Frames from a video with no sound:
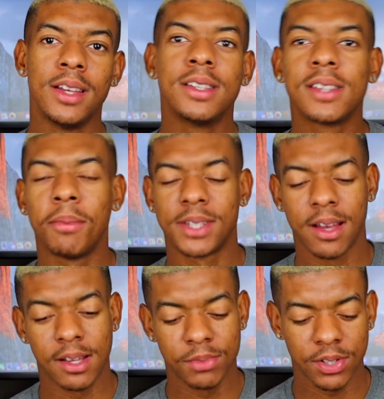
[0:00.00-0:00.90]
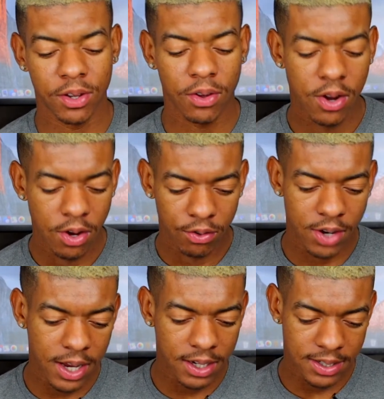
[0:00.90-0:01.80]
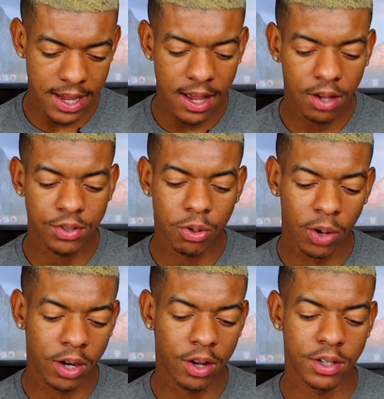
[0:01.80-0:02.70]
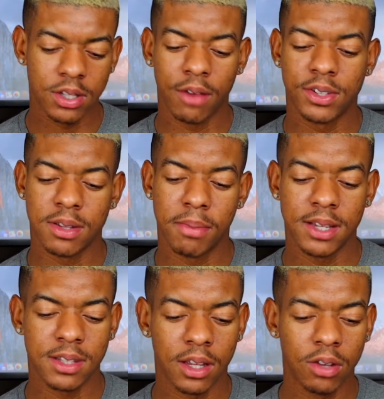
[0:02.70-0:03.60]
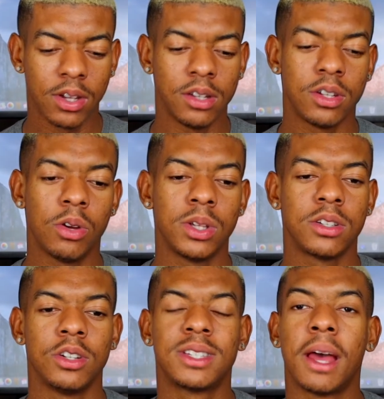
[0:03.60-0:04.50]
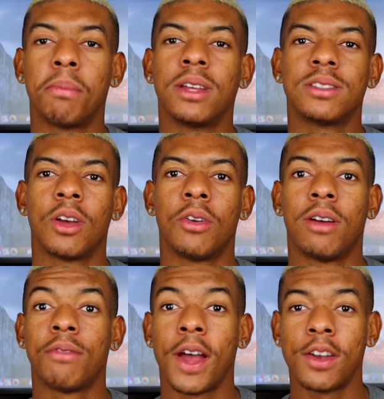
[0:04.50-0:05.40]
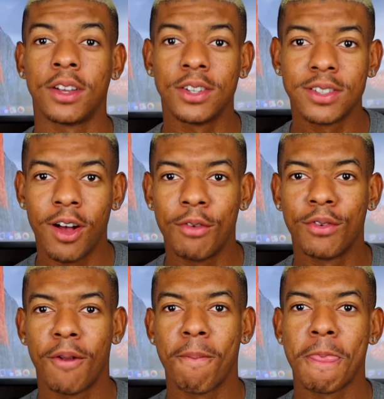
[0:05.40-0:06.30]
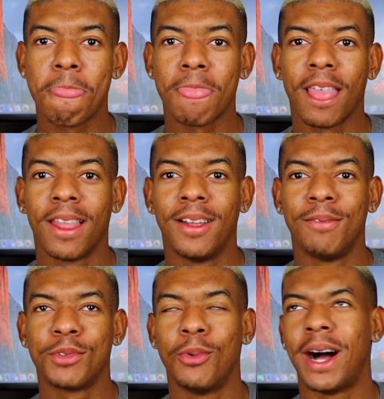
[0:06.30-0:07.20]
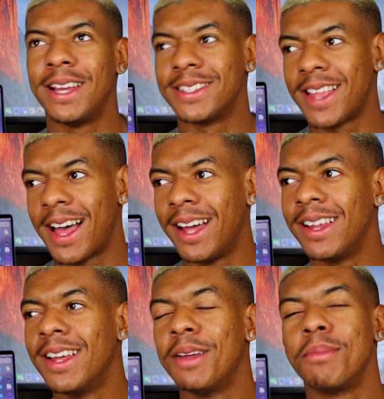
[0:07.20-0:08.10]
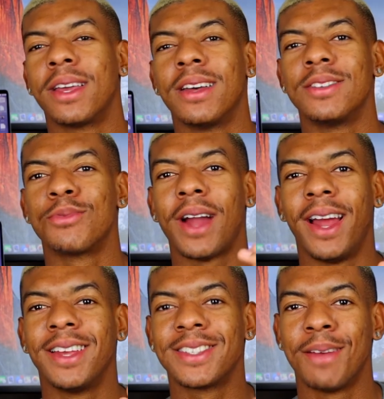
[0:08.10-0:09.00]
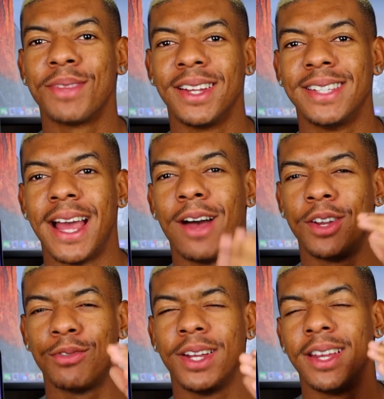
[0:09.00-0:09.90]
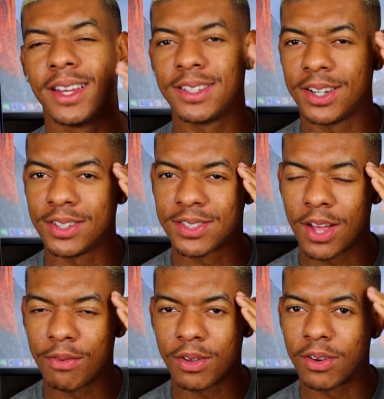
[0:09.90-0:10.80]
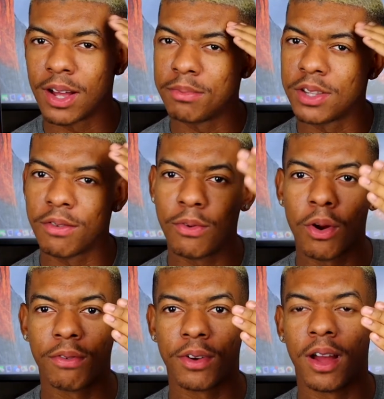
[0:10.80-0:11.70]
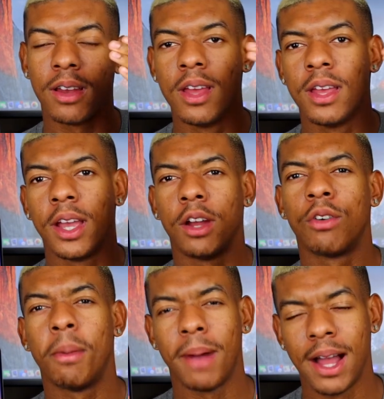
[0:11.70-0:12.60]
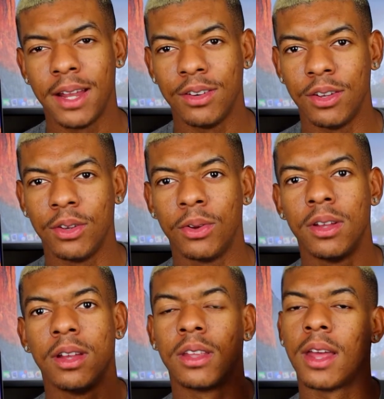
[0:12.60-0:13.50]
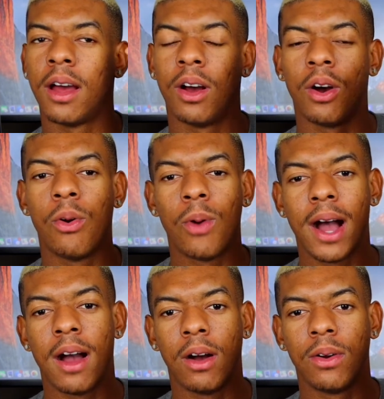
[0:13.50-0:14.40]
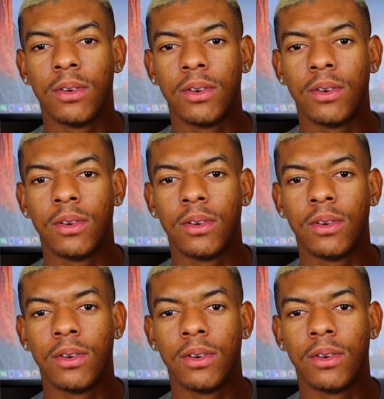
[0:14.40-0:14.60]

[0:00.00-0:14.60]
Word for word: sometimes. So, writing down to work on yourself is the best thing you can do is your stepping stone on finding yourself. Why is that? Because writing something down and reading it to yourself, it'll come to the forefront. It'll remind you that, oh wow,